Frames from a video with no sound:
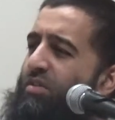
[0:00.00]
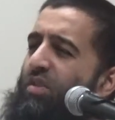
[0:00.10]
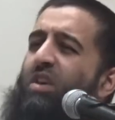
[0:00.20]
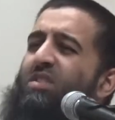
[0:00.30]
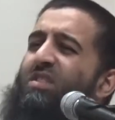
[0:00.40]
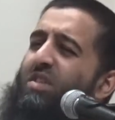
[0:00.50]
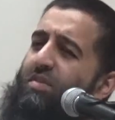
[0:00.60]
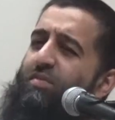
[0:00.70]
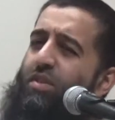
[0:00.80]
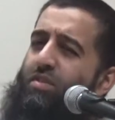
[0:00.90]
Rocks are
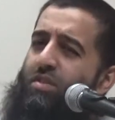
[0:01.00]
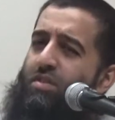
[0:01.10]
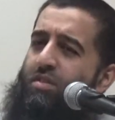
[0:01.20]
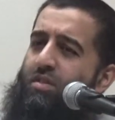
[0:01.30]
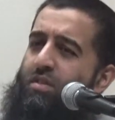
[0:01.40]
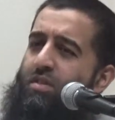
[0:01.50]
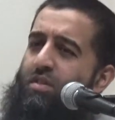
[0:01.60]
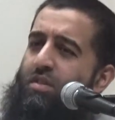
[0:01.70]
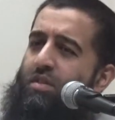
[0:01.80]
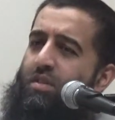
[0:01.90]
different.
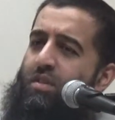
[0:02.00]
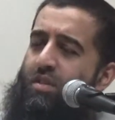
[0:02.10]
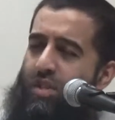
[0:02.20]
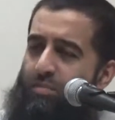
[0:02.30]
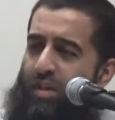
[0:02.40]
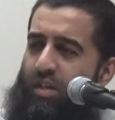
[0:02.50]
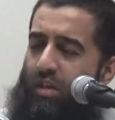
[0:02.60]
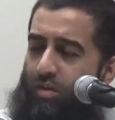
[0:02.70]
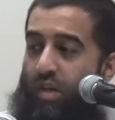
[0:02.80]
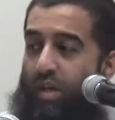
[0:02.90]
Does that make
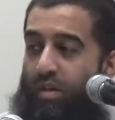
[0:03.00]
you okay?